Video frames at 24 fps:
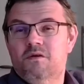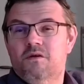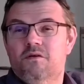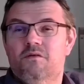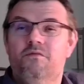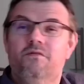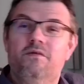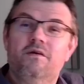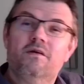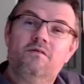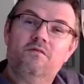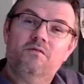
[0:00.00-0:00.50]

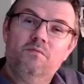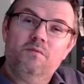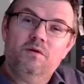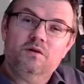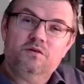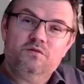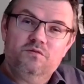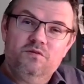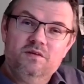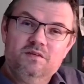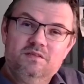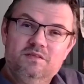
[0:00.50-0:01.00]
Thank you very much
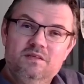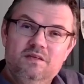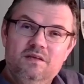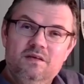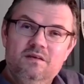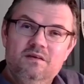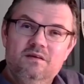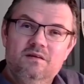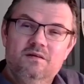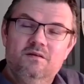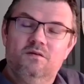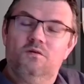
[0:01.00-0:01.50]
for listening.
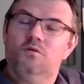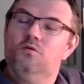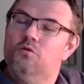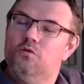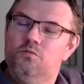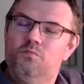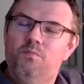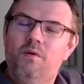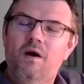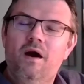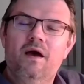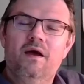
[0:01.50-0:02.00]

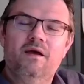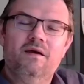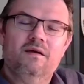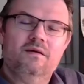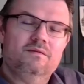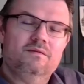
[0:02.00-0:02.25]
Goodbye.